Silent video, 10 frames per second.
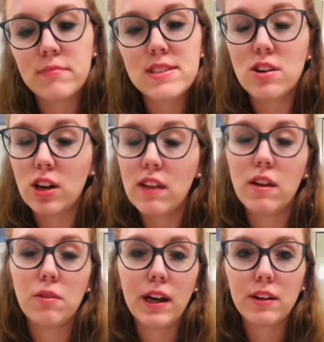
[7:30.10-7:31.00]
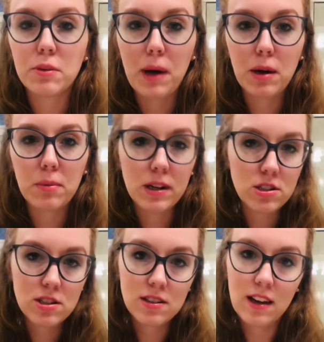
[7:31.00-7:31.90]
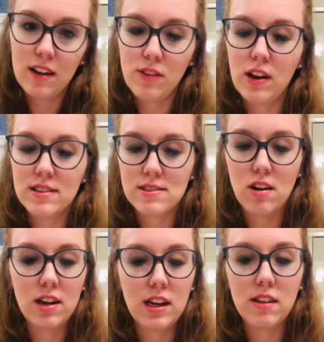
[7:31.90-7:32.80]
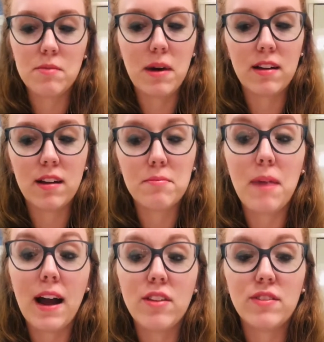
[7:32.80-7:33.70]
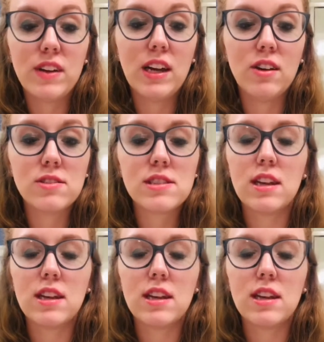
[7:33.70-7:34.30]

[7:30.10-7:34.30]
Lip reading: sturdy than a regular paddle brush. If you guys saw any of my other videos,